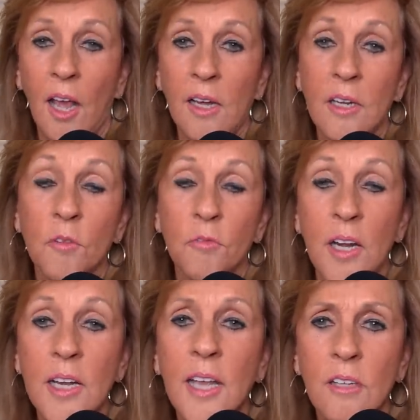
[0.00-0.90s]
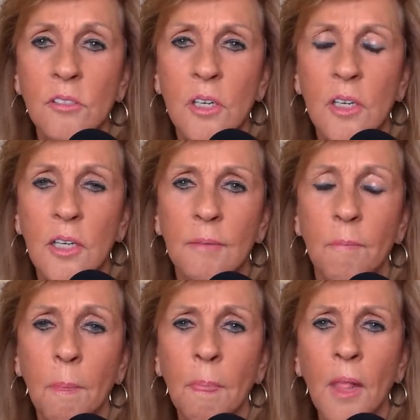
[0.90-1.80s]
I didn't go for any counseling.
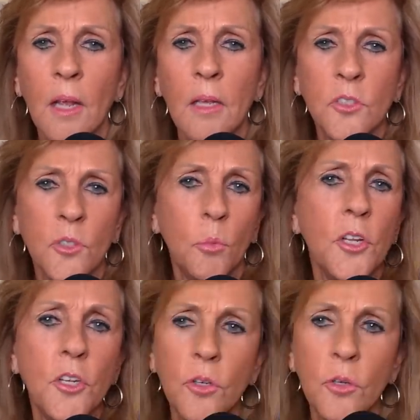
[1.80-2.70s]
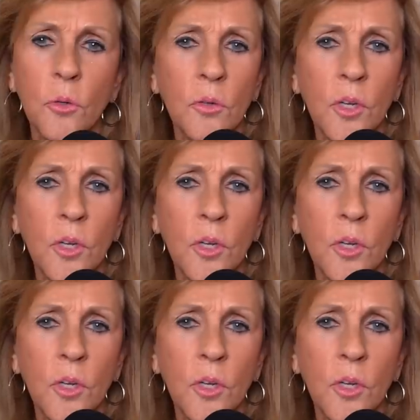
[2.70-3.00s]
And so what do you do?